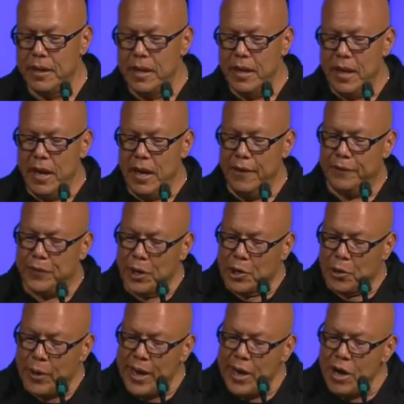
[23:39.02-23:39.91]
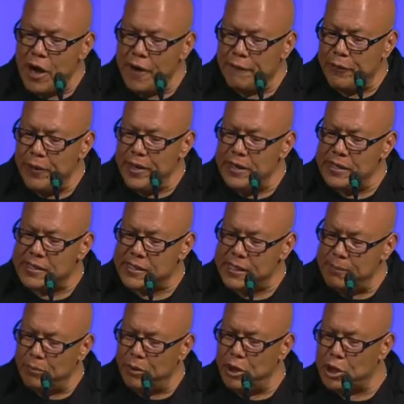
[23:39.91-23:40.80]
If the grain offering is
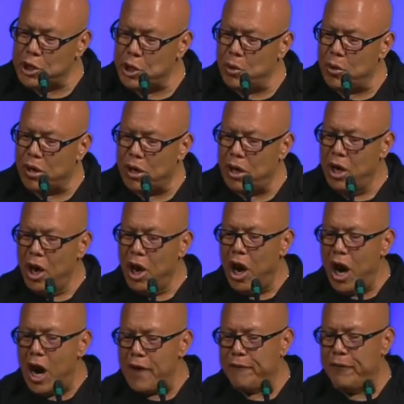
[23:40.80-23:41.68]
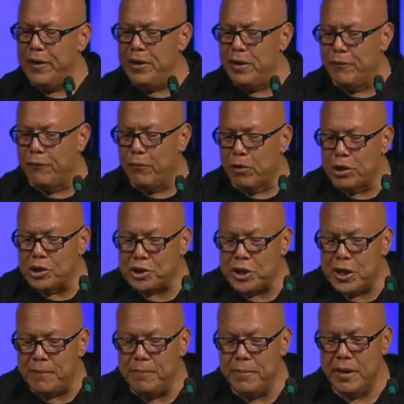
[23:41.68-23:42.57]
similar to our offering of worship,